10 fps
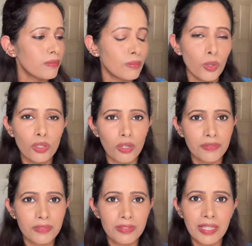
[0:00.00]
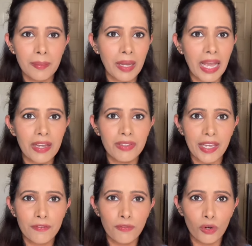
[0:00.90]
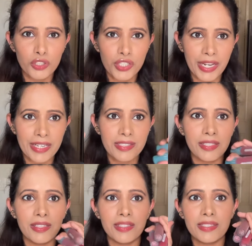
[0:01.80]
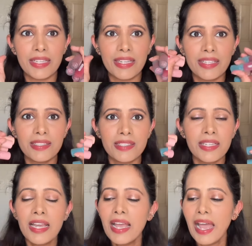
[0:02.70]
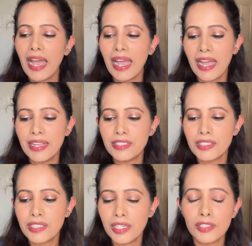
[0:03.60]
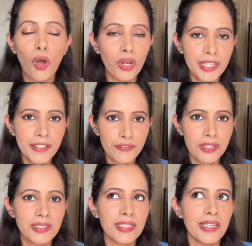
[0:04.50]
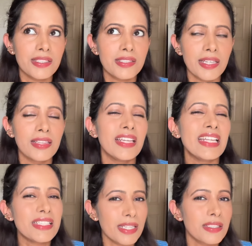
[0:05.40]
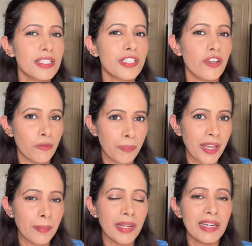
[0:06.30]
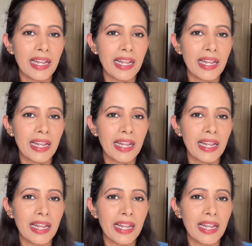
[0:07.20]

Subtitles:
Both of them have like 4 shades in their series, and the only difference is in the intensity of pigment.